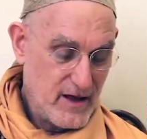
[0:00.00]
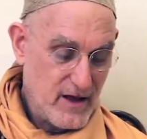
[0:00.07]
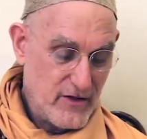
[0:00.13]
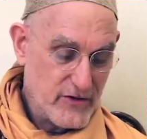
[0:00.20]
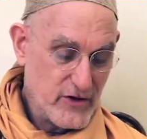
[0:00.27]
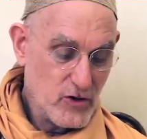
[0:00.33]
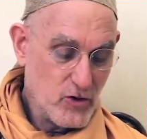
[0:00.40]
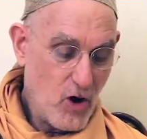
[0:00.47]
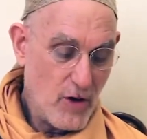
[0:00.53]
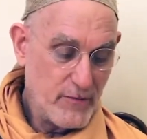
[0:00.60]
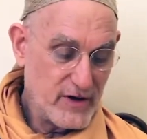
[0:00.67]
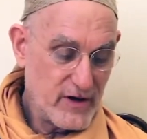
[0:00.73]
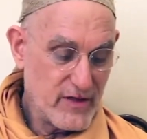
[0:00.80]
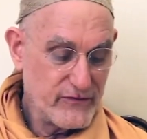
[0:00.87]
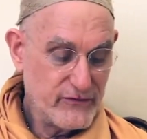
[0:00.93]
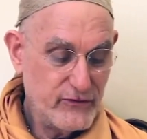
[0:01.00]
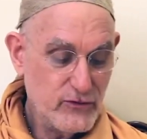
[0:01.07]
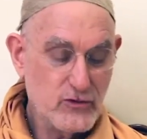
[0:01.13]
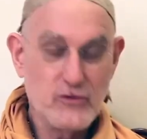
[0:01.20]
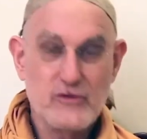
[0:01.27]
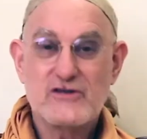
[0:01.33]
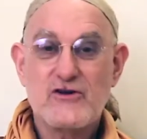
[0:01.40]
The aroma of the
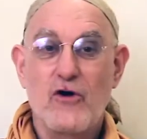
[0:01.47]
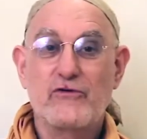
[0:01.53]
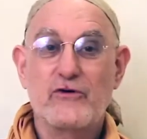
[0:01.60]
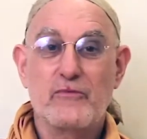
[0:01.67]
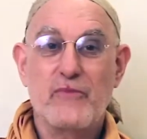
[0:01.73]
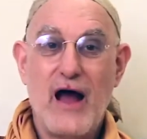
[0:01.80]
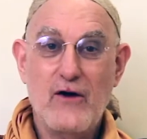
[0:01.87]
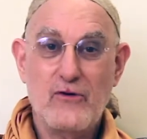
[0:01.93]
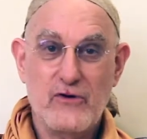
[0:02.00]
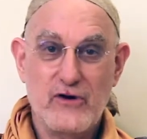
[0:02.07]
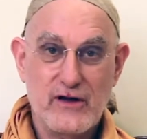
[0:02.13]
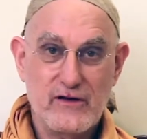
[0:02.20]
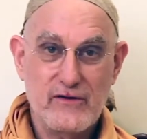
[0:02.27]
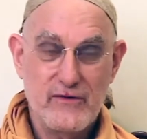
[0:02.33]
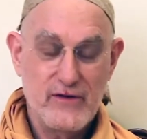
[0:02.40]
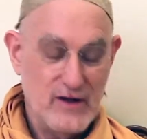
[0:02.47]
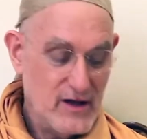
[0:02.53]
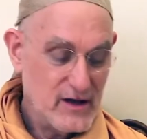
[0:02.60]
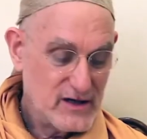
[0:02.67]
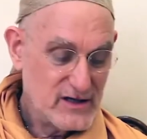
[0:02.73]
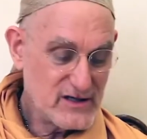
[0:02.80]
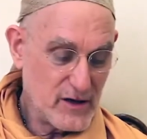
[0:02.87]
food was overpowering,
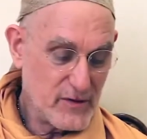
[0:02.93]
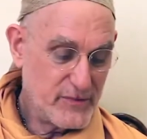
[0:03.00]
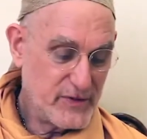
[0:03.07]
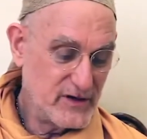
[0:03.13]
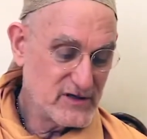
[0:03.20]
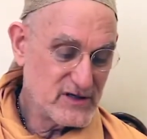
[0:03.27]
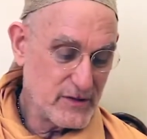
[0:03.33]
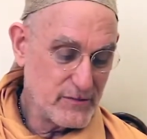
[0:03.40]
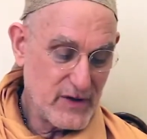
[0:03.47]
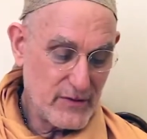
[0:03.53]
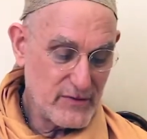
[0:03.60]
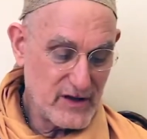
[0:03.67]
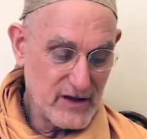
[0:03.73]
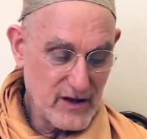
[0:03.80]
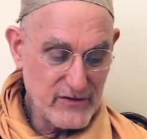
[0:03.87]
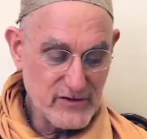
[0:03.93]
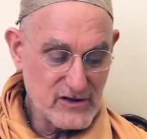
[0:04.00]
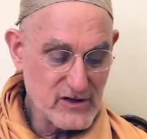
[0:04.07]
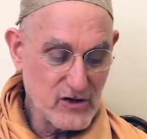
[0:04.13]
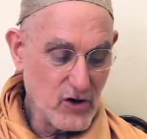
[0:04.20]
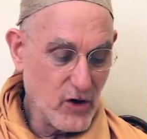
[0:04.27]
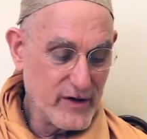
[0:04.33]
because it appears that maybe the others
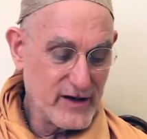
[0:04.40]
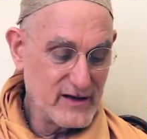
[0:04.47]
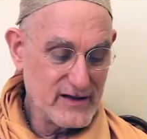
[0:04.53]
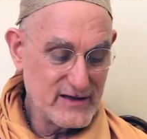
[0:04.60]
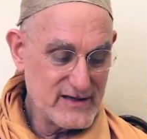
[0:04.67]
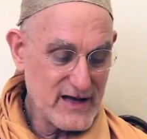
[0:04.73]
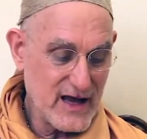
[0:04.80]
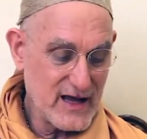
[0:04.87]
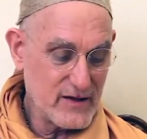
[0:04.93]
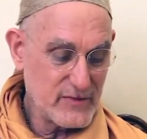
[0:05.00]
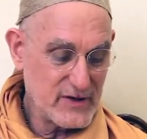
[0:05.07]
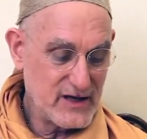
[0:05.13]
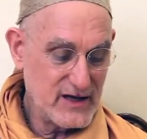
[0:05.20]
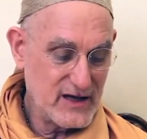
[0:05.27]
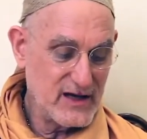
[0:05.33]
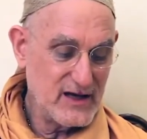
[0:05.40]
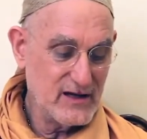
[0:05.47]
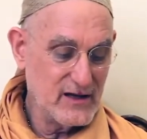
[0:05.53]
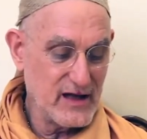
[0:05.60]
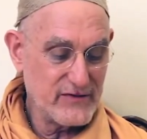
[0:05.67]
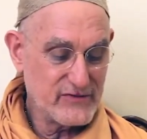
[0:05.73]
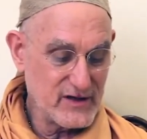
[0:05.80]
are going in the day, but he
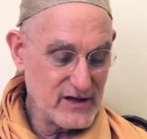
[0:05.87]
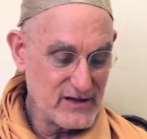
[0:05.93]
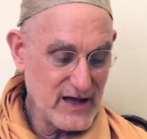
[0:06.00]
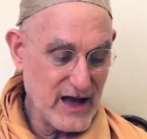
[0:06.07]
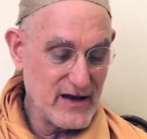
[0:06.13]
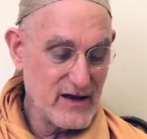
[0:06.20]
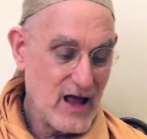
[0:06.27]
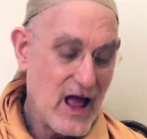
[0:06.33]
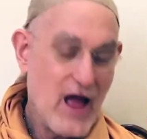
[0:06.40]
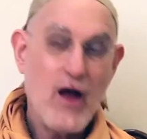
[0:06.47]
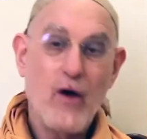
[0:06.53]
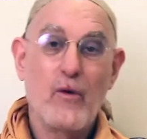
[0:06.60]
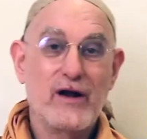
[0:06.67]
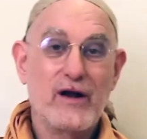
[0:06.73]
left at night when